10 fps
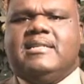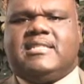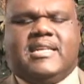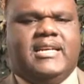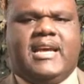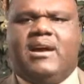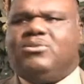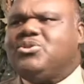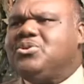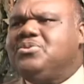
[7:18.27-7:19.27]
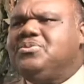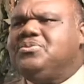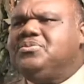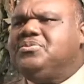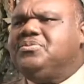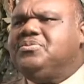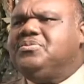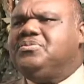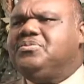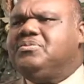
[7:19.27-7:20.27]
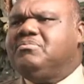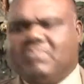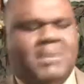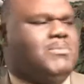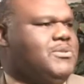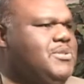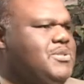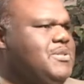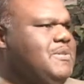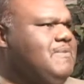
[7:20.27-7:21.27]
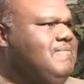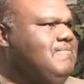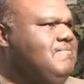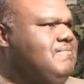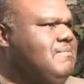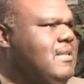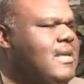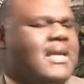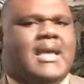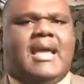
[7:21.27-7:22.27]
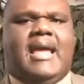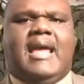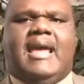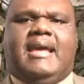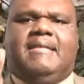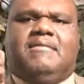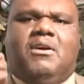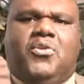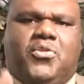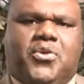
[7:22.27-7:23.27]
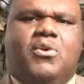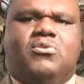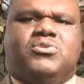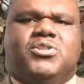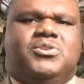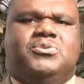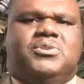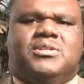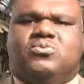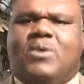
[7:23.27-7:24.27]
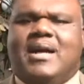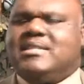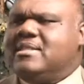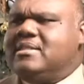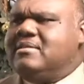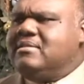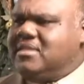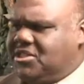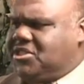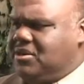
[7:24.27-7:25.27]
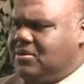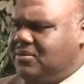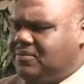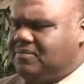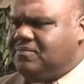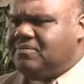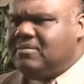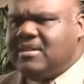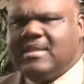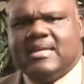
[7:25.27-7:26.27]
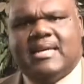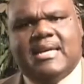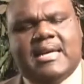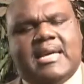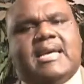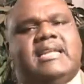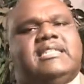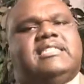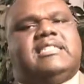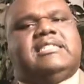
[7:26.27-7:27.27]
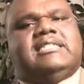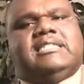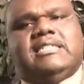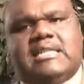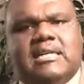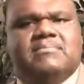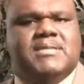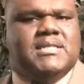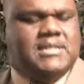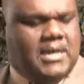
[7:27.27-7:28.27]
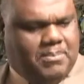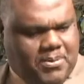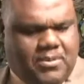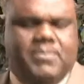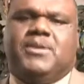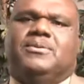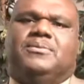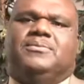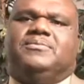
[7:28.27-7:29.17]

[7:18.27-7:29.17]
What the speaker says: city council members. And those of you that's watching this show, it is incumbent upon you